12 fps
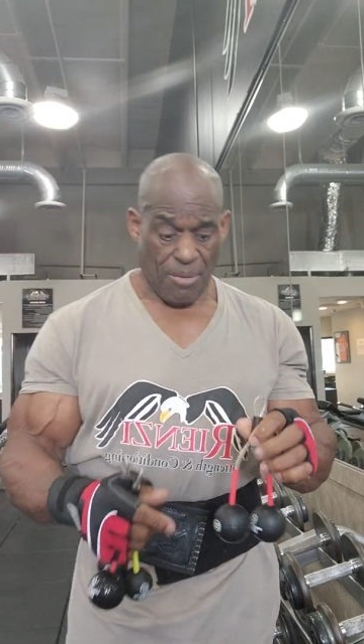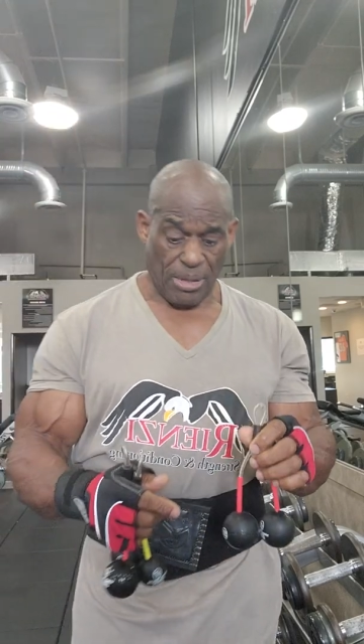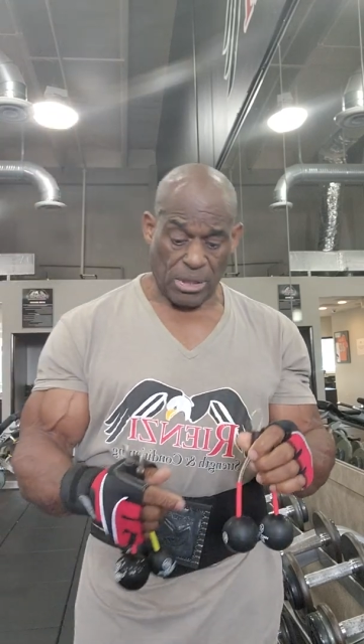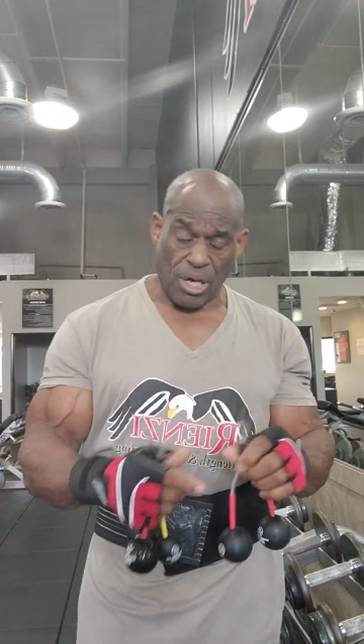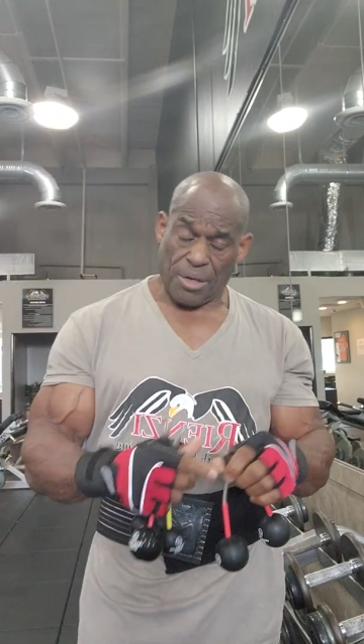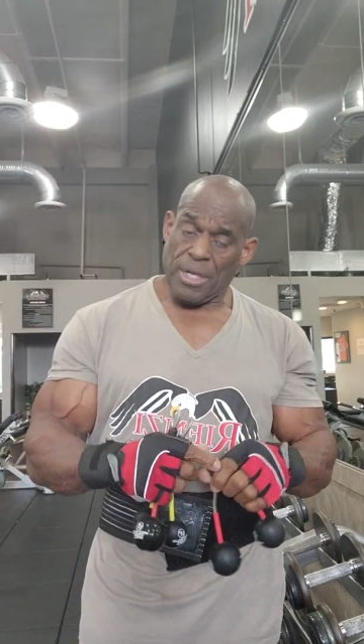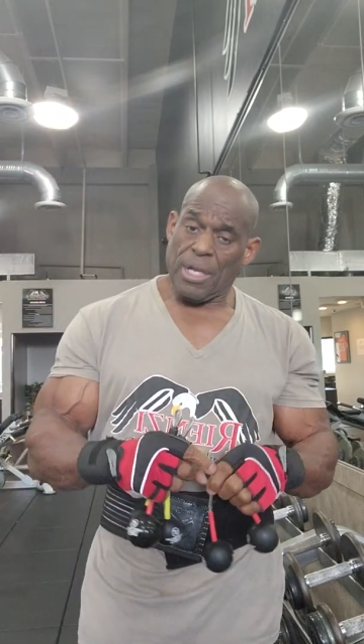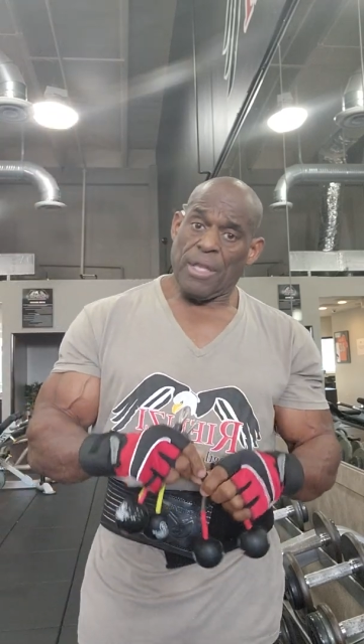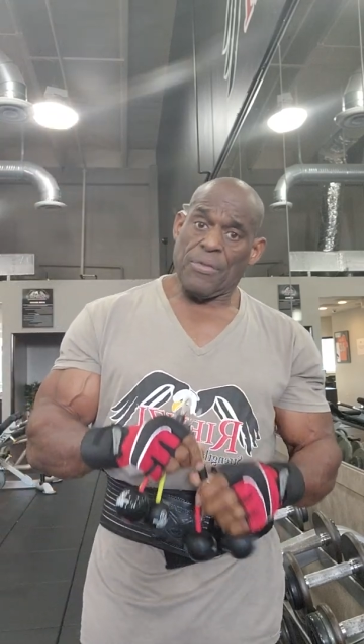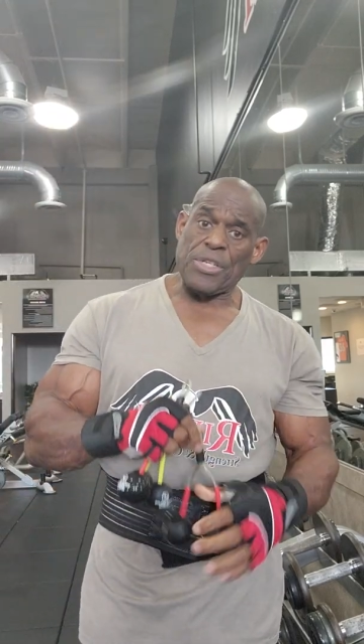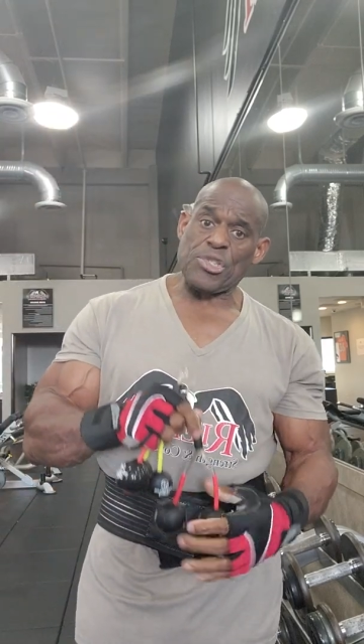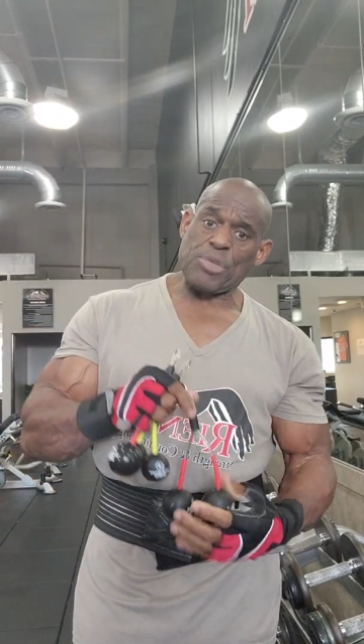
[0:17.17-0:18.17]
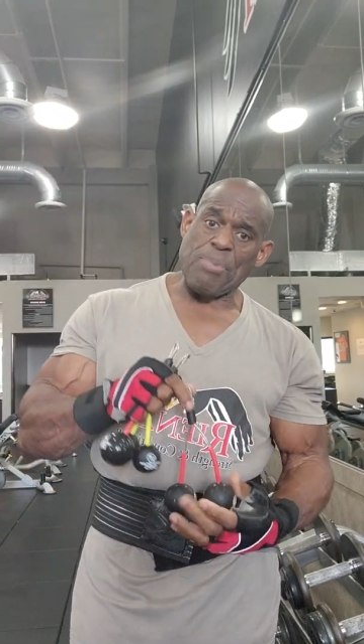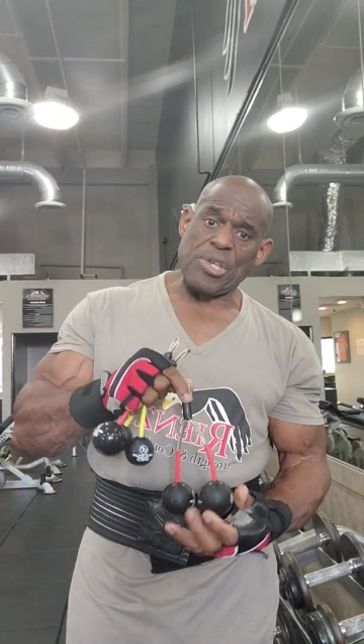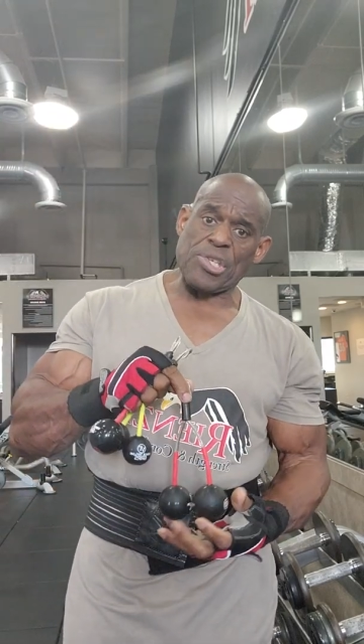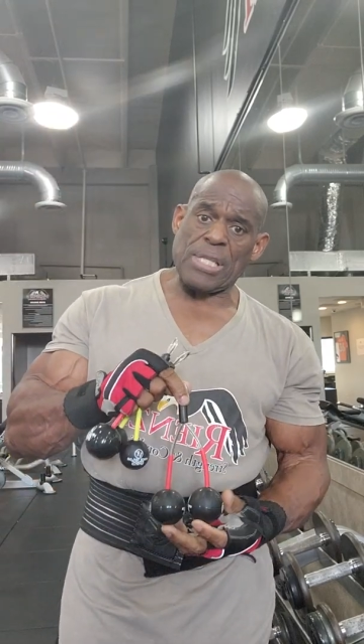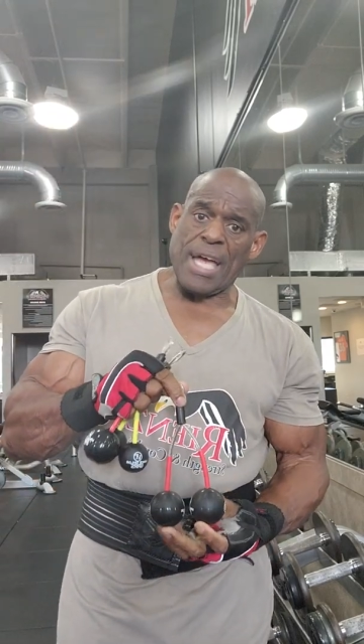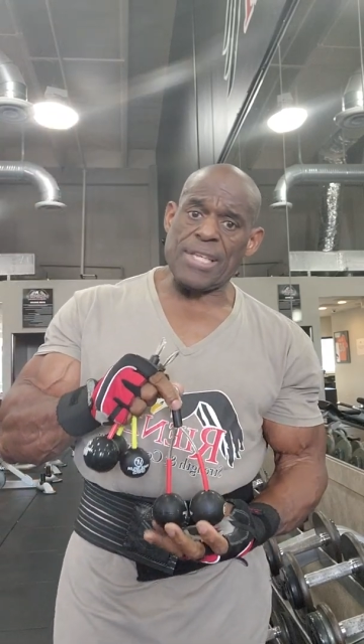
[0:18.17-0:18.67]
But look, these are
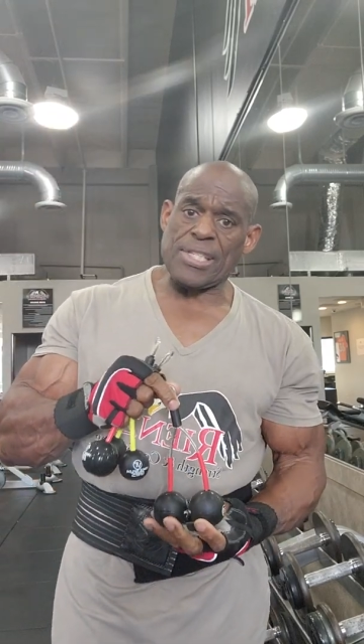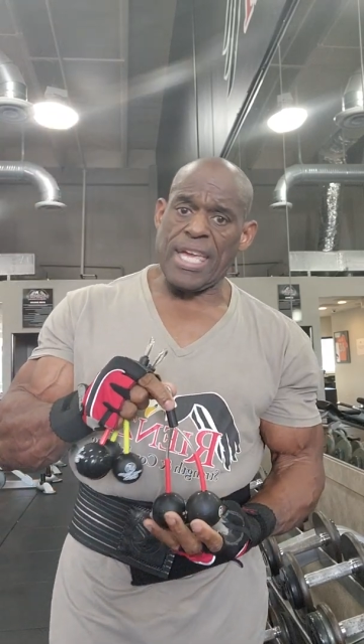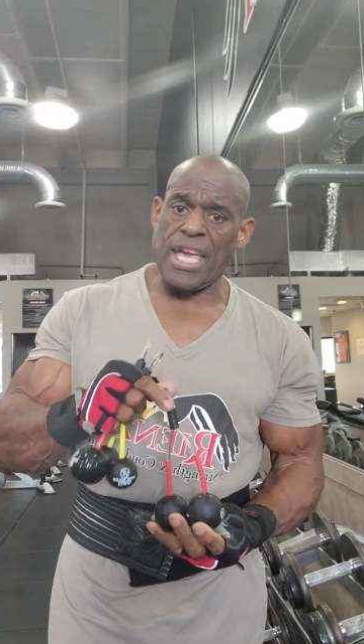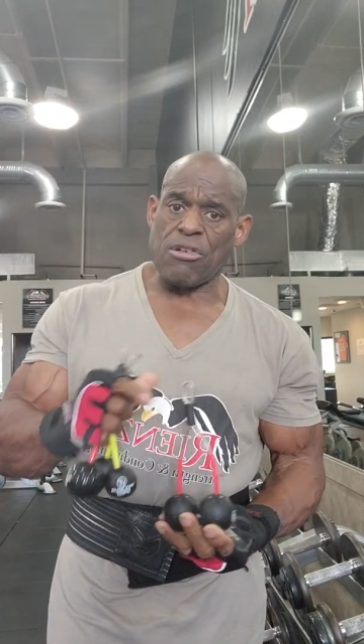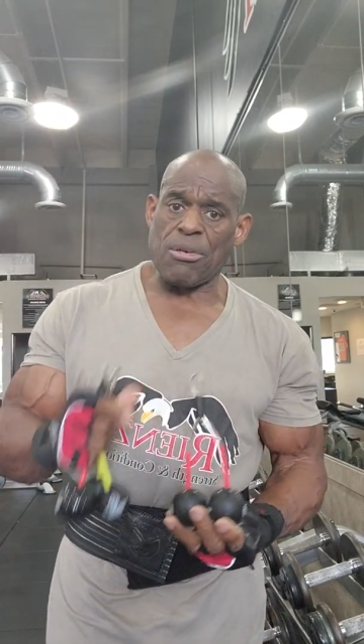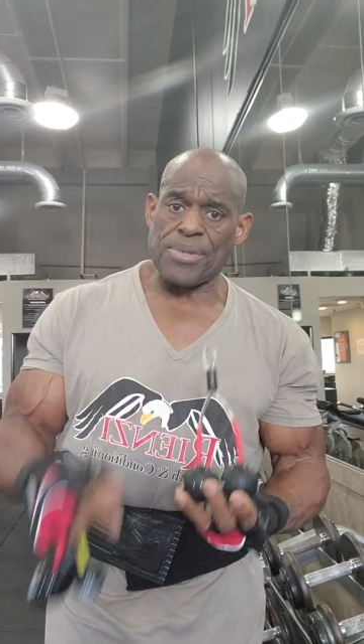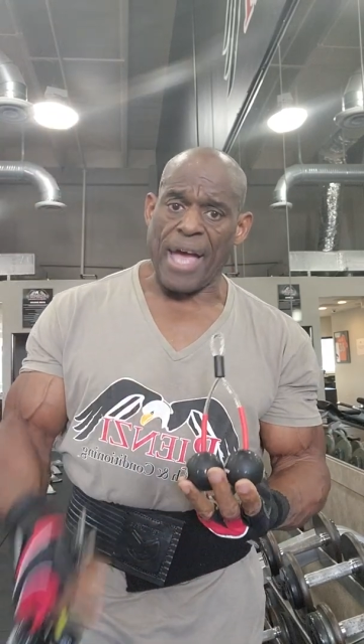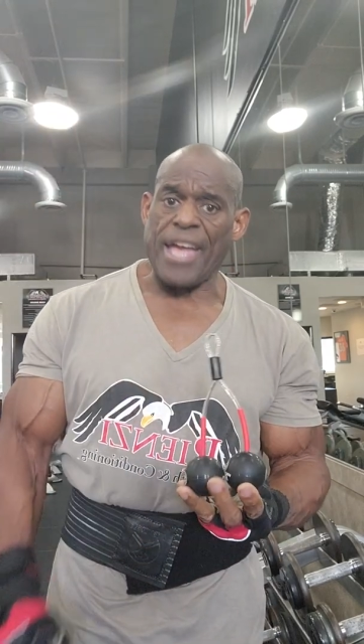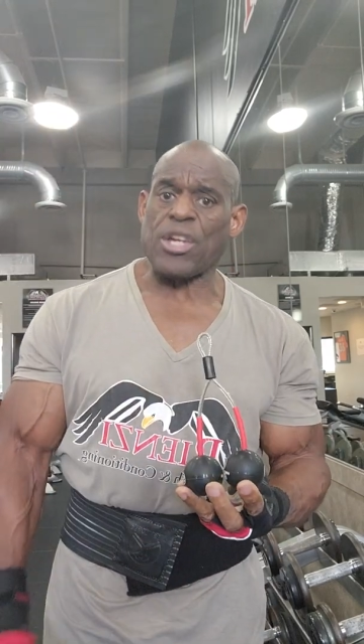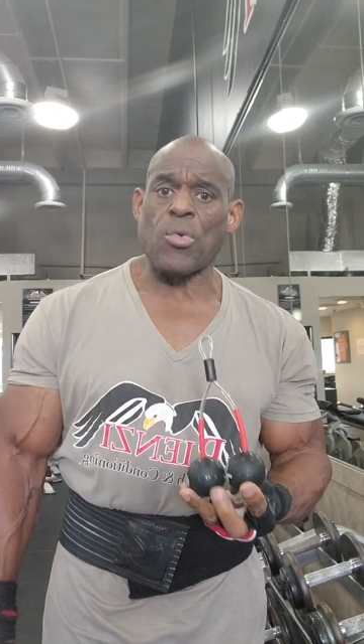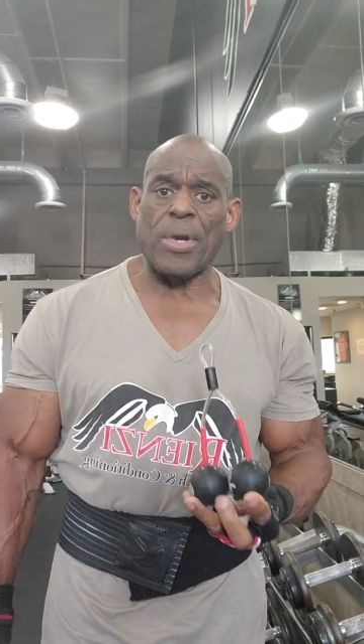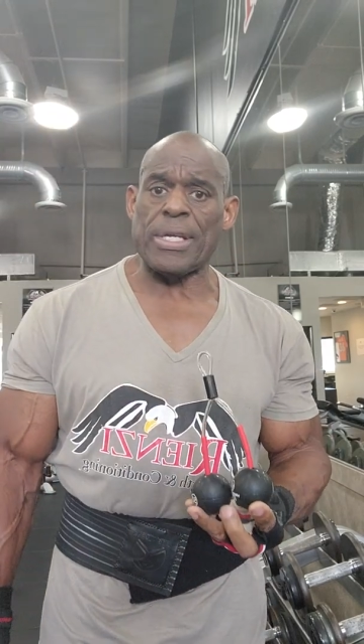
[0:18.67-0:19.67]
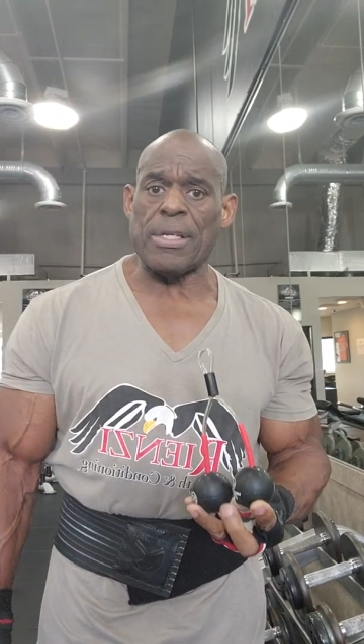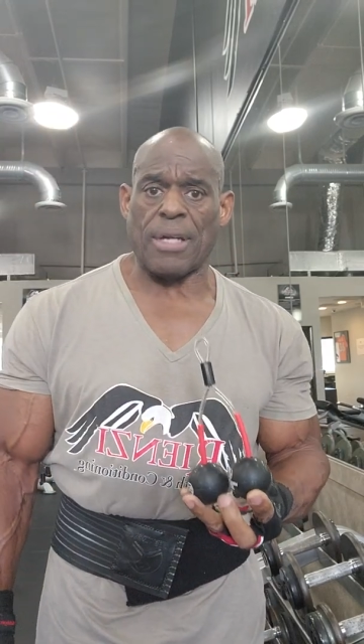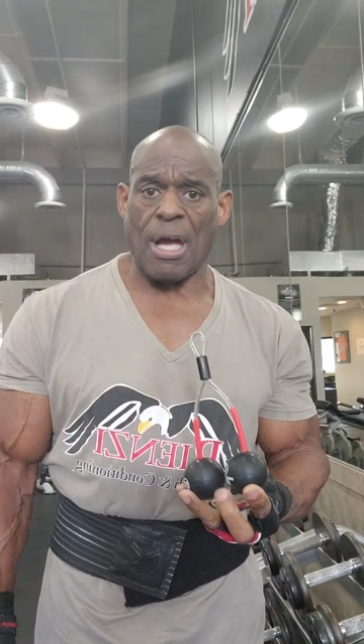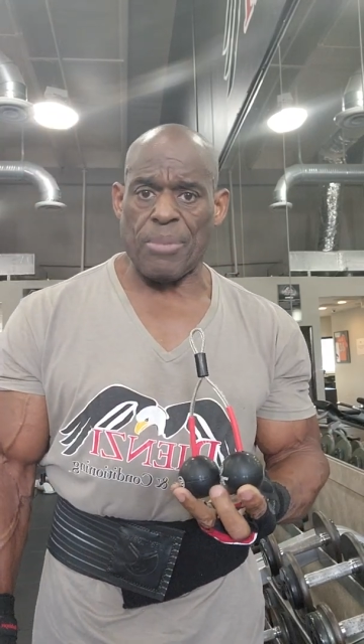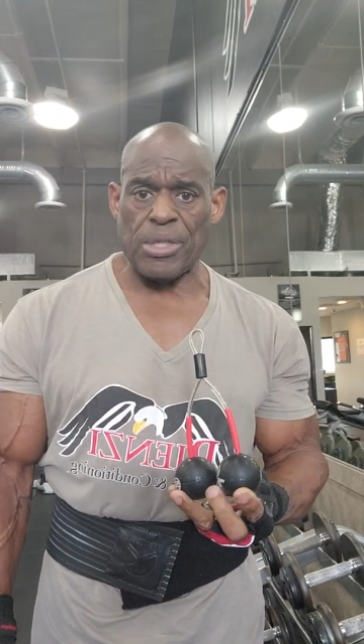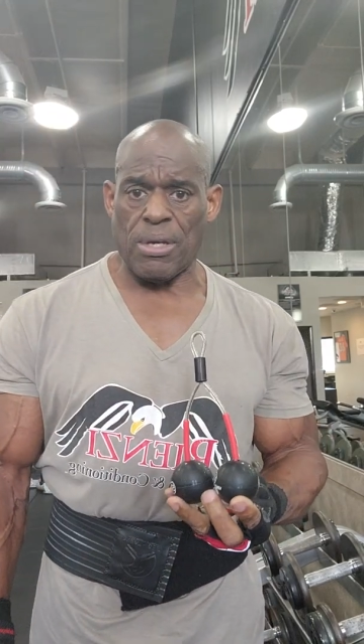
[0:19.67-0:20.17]
specialized hand grips I created a
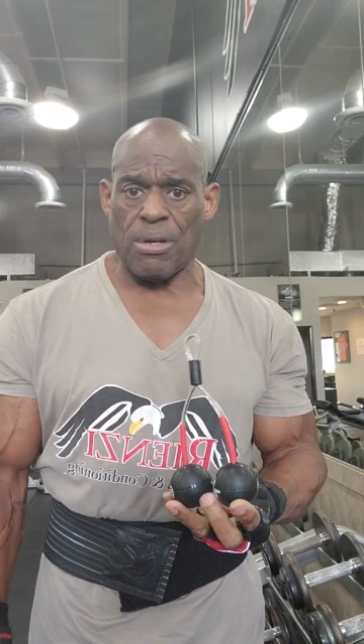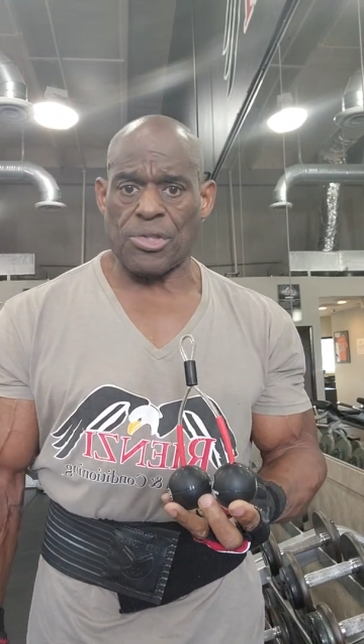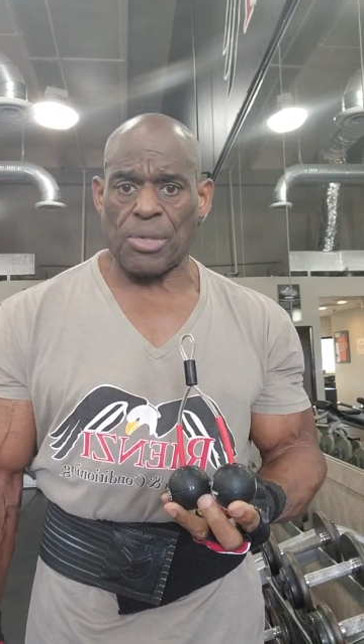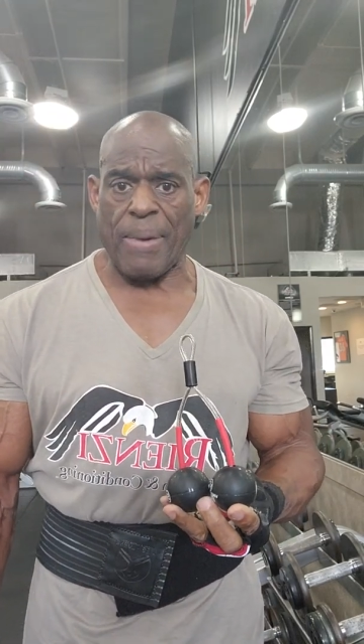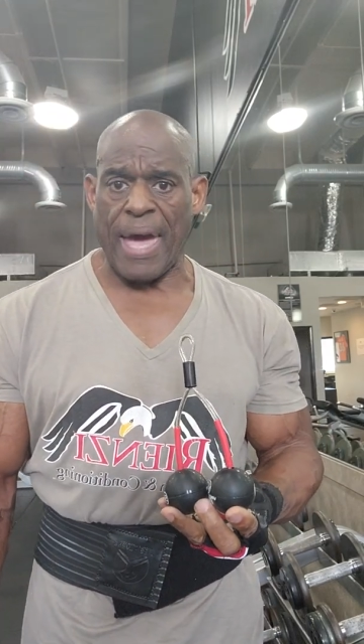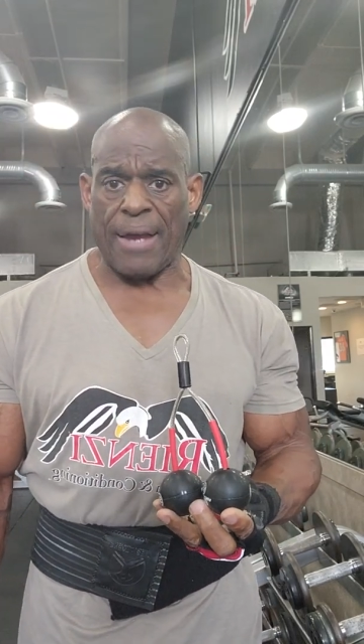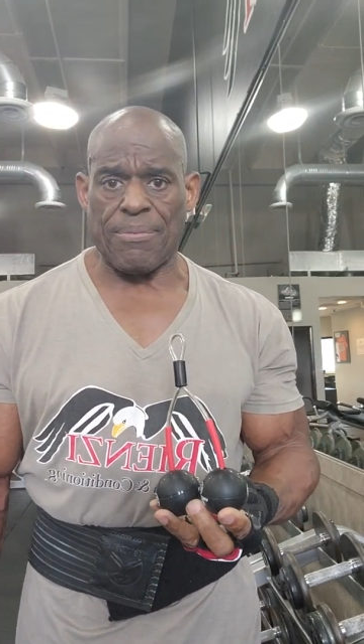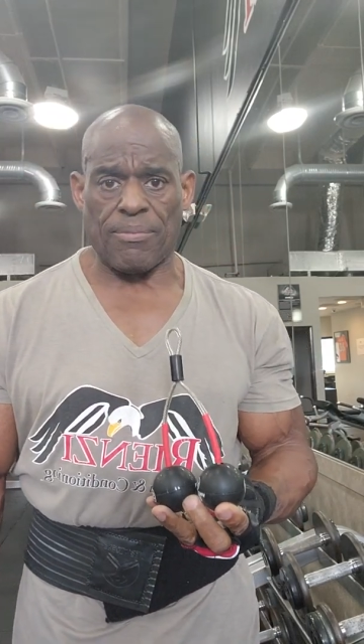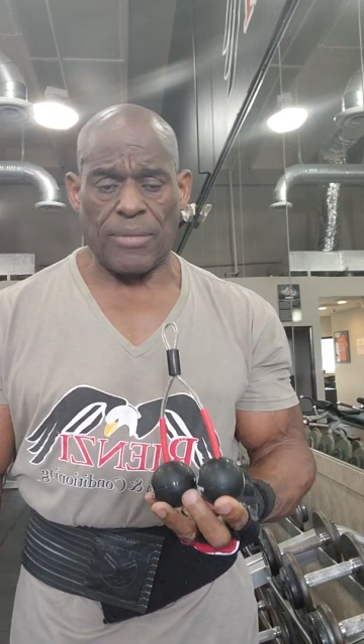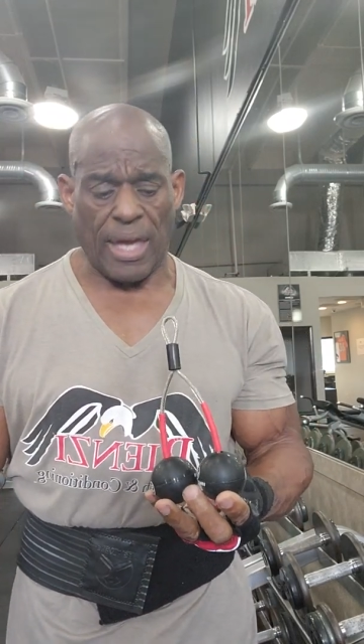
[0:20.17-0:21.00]
couple of years back,